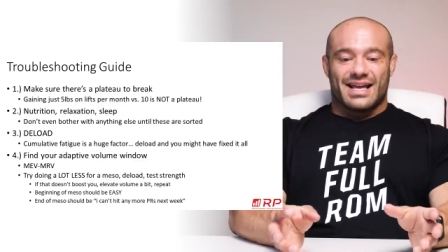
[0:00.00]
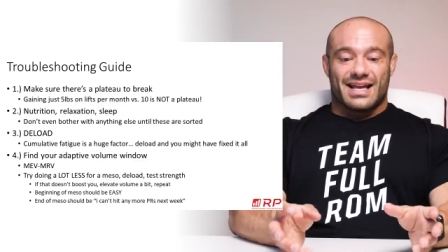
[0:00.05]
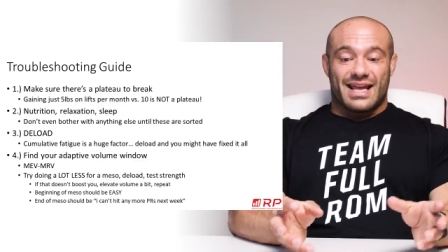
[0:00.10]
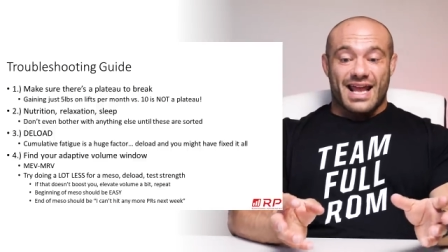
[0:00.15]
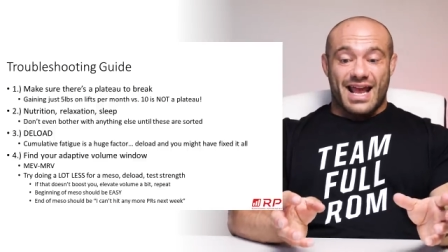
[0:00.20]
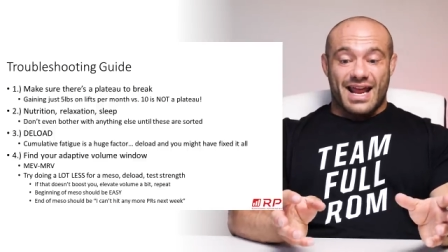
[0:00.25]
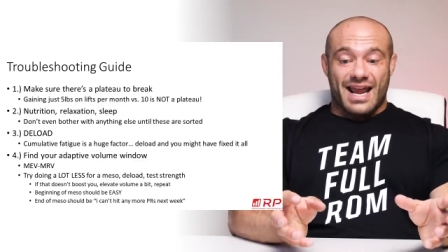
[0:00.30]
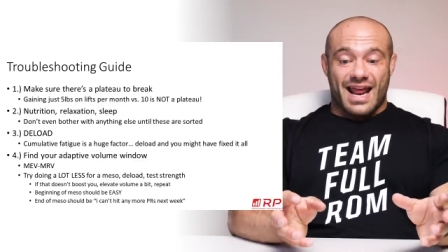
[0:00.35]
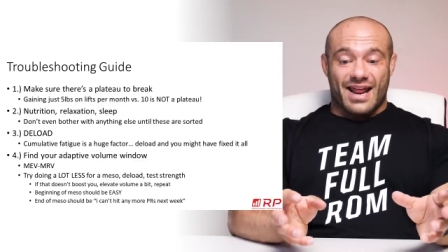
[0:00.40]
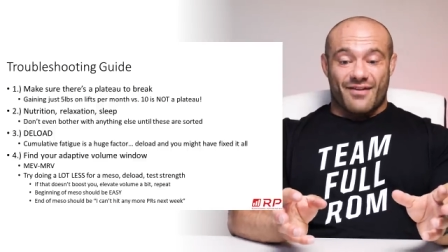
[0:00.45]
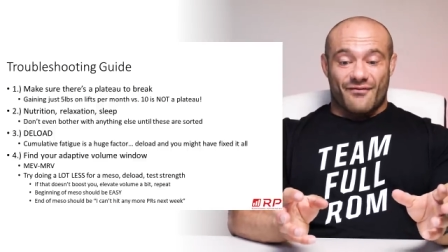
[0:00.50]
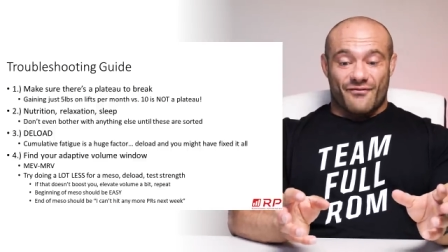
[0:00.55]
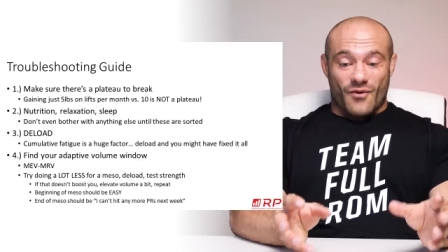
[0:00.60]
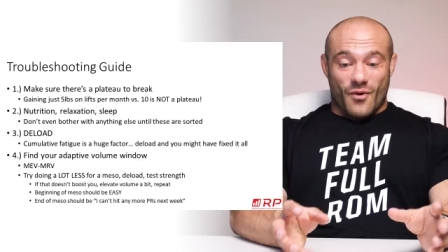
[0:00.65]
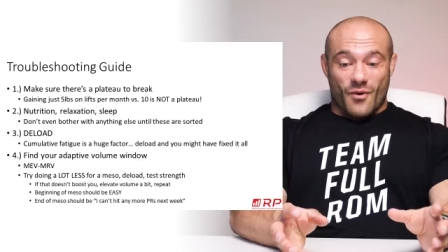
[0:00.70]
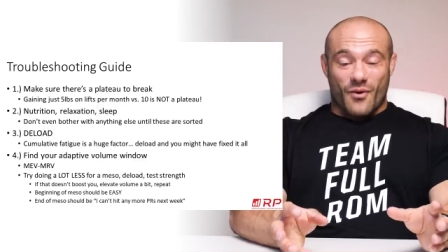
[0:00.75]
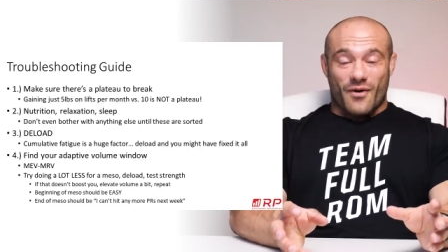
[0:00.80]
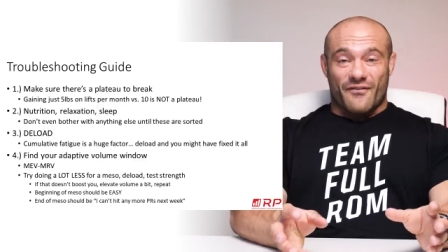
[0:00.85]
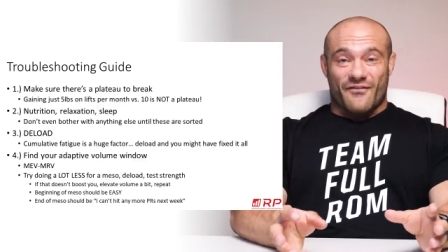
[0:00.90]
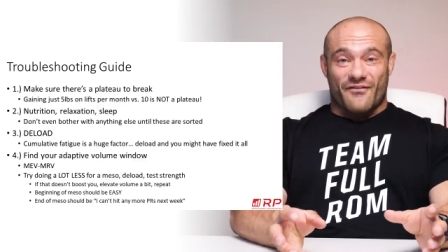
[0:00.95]
Get
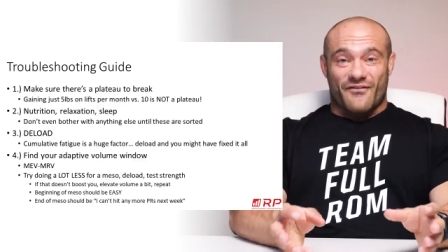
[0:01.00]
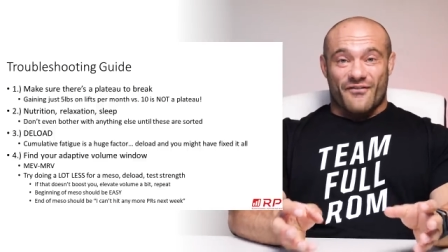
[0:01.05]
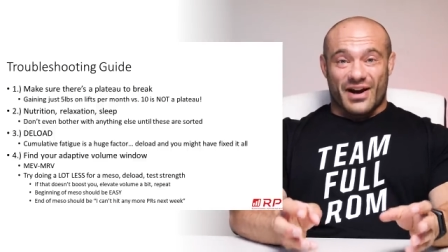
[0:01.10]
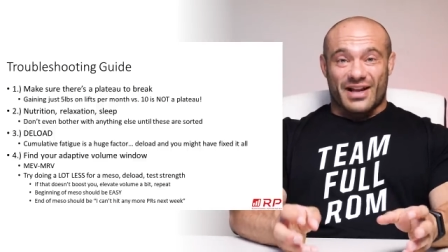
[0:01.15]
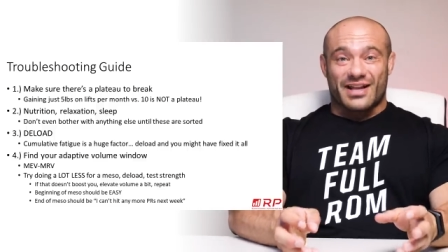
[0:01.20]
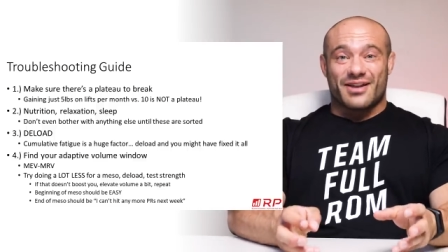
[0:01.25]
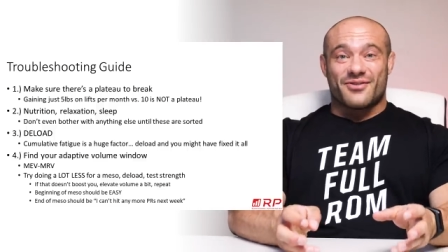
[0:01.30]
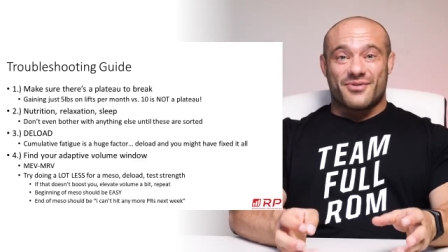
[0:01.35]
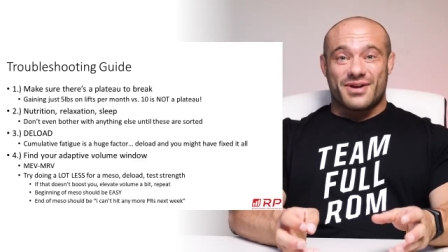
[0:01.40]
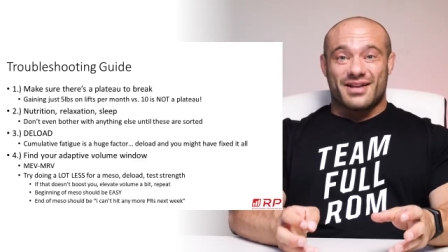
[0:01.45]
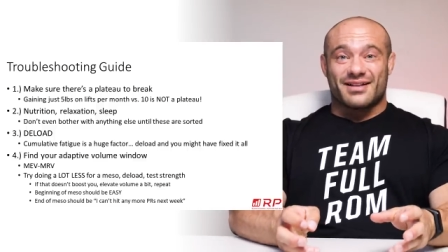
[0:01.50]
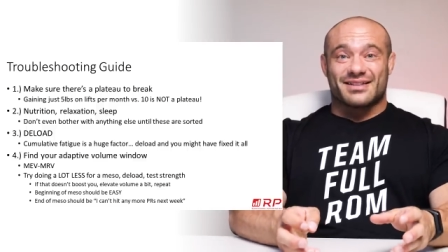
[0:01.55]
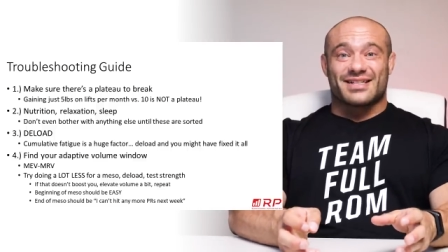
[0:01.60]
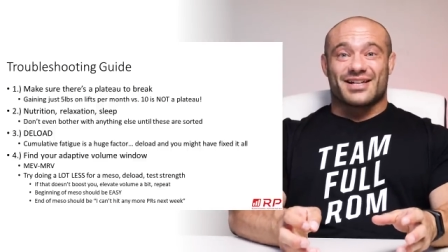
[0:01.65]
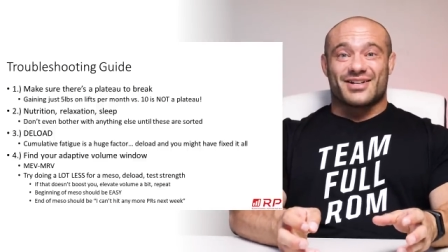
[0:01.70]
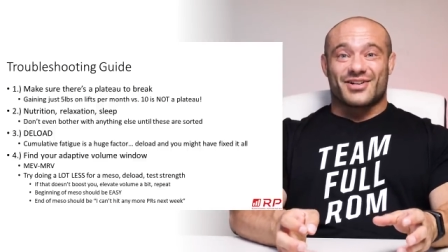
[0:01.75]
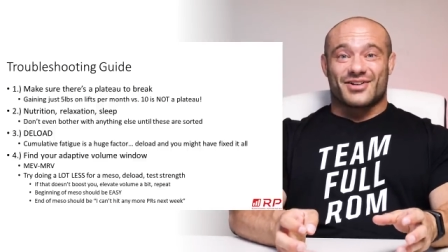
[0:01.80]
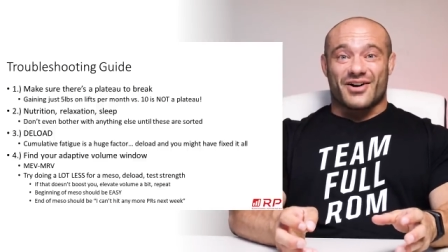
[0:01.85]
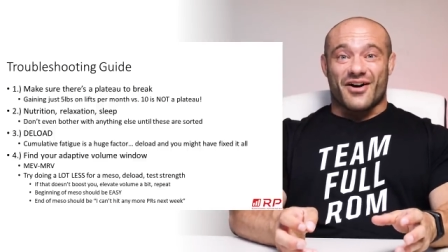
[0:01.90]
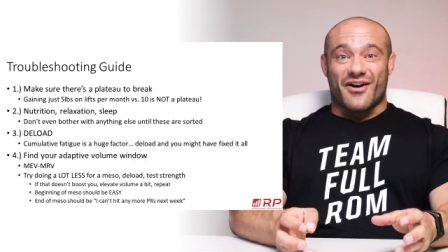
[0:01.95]
four fucking wheels
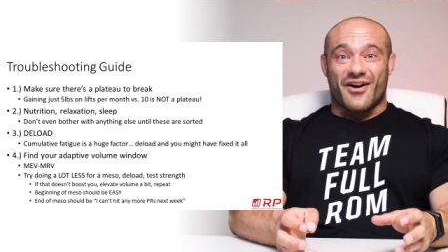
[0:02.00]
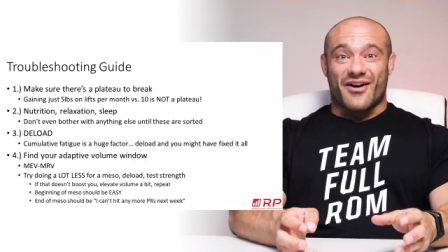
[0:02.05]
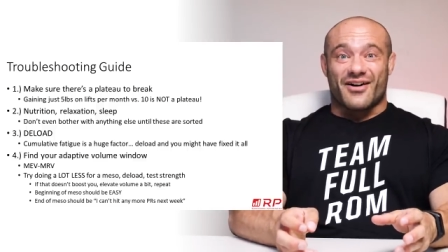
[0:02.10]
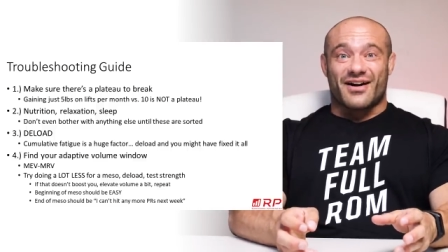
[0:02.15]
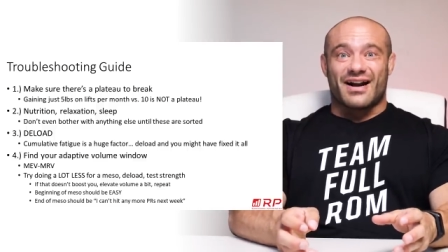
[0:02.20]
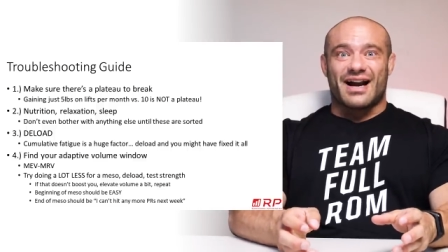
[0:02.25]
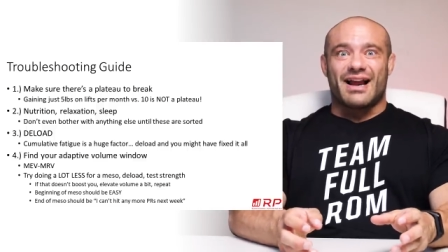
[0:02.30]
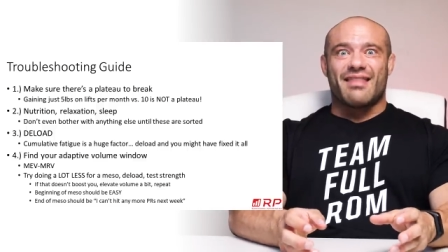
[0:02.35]
on your car